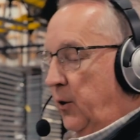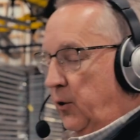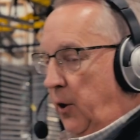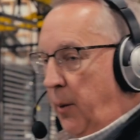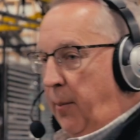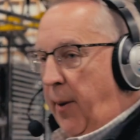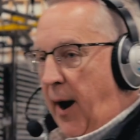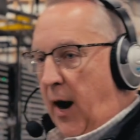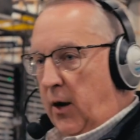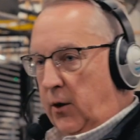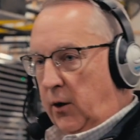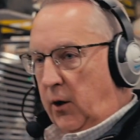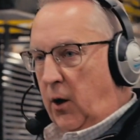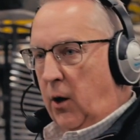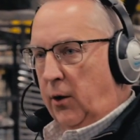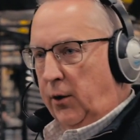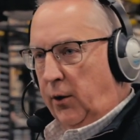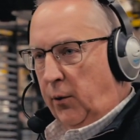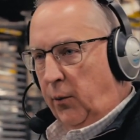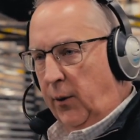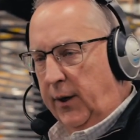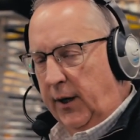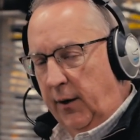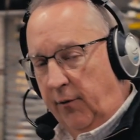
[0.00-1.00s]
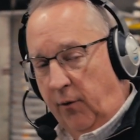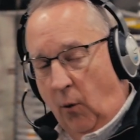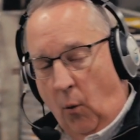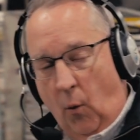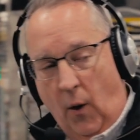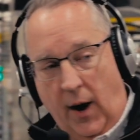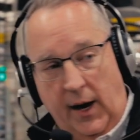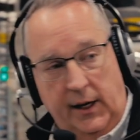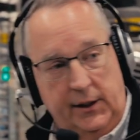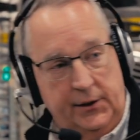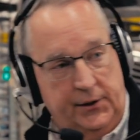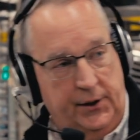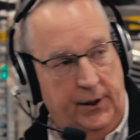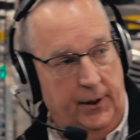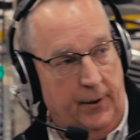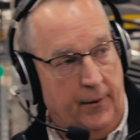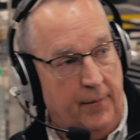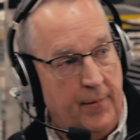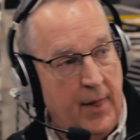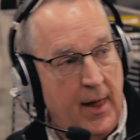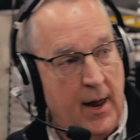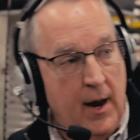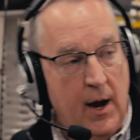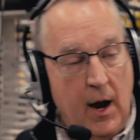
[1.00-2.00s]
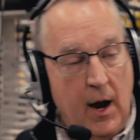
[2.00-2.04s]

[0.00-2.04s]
actually powder coat three different ways here.